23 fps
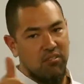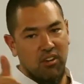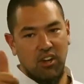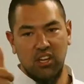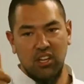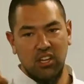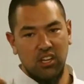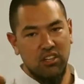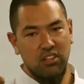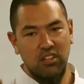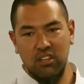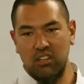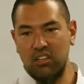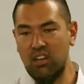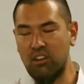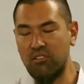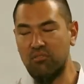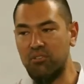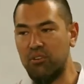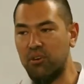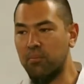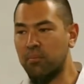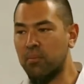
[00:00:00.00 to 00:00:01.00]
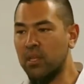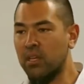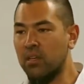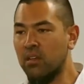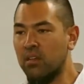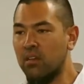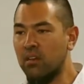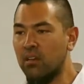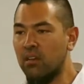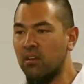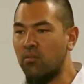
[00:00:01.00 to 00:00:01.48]
Very good, good kung fu,
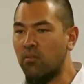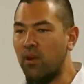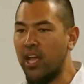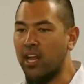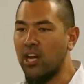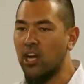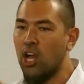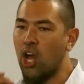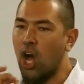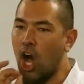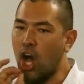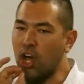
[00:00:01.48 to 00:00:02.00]
right?